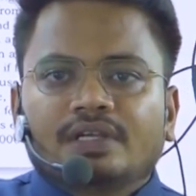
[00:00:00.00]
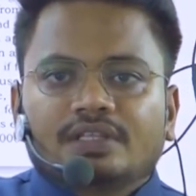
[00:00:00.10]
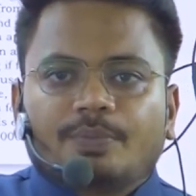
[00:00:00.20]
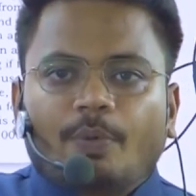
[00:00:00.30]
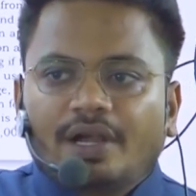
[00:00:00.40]

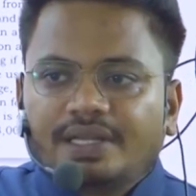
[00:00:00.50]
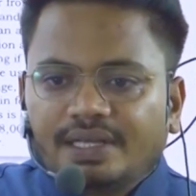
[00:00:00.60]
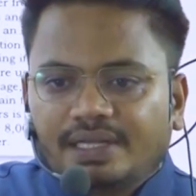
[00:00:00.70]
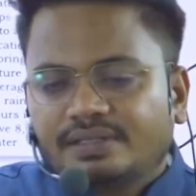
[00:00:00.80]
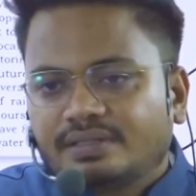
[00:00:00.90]
The point
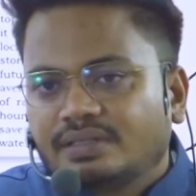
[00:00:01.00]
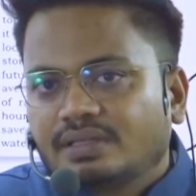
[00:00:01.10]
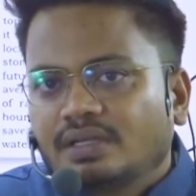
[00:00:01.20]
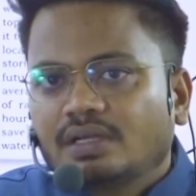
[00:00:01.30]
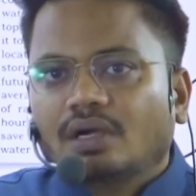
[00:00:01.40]
here is
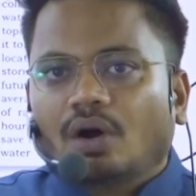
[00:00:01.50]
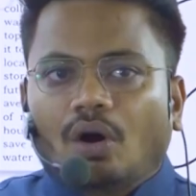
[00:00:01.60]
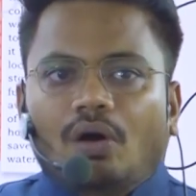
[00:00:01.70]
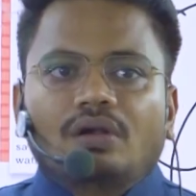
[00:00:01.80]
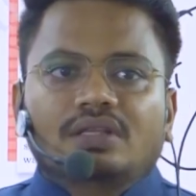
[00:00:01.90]

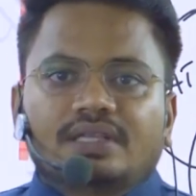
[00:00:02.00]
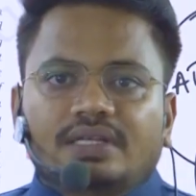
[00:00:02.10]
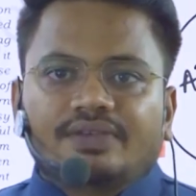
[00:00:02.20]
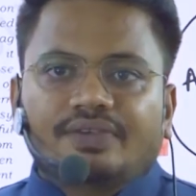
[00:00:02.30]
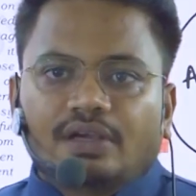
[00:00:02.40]
all the
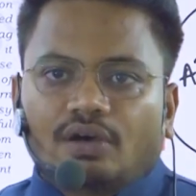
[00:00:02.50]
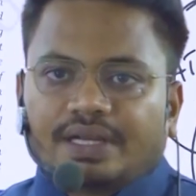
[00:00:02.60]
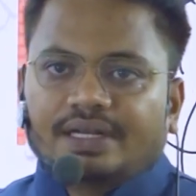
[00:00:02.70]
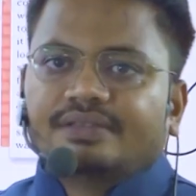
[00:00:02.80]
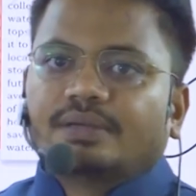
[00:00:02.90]
living
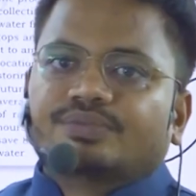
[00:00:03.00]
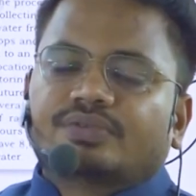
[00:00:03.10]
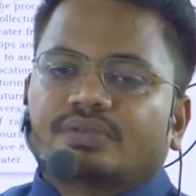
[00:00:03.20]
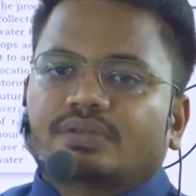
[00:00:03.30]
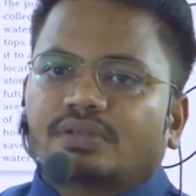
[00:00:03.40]

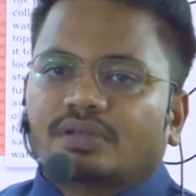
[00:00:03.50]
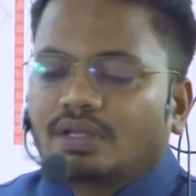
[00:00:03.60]
organisms